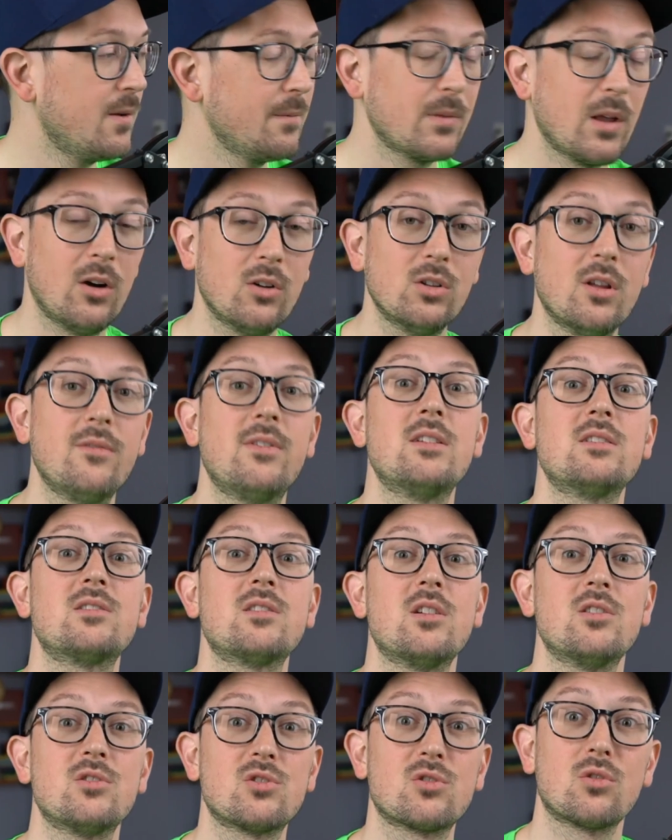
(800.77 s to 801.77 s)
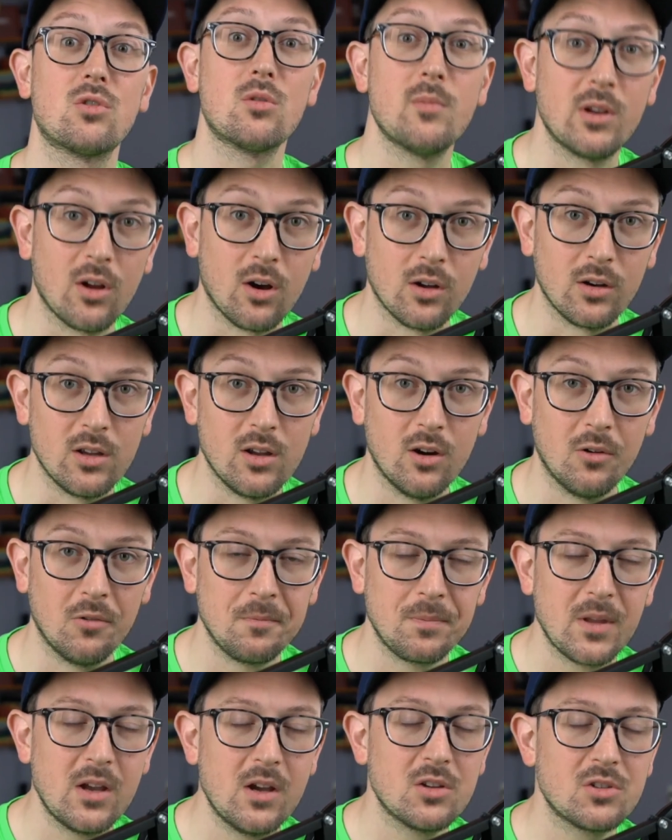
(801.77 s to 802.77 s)
All of this sermon audio.
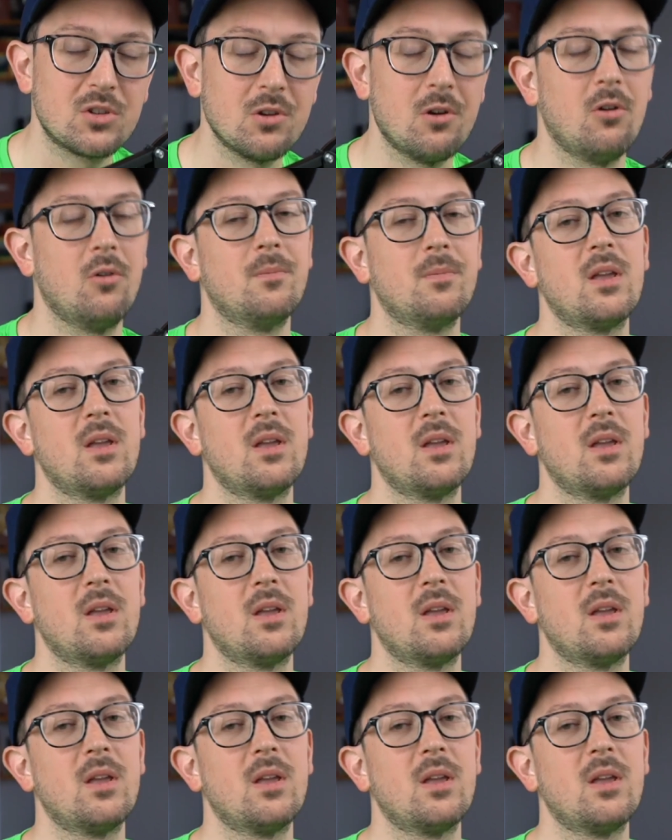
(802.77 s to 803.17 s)
So